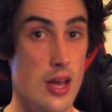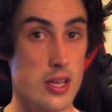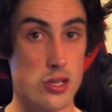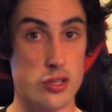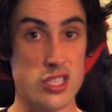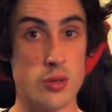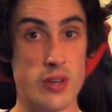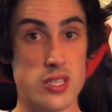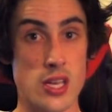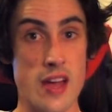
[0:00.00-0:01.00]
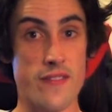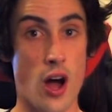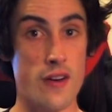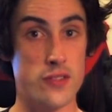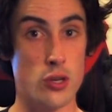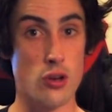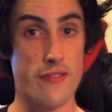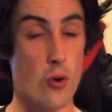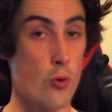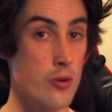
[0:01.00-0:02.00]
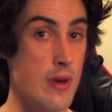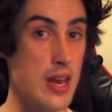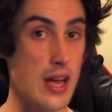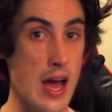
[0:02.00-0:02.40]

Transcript: So just to be safe, I've turned off automatic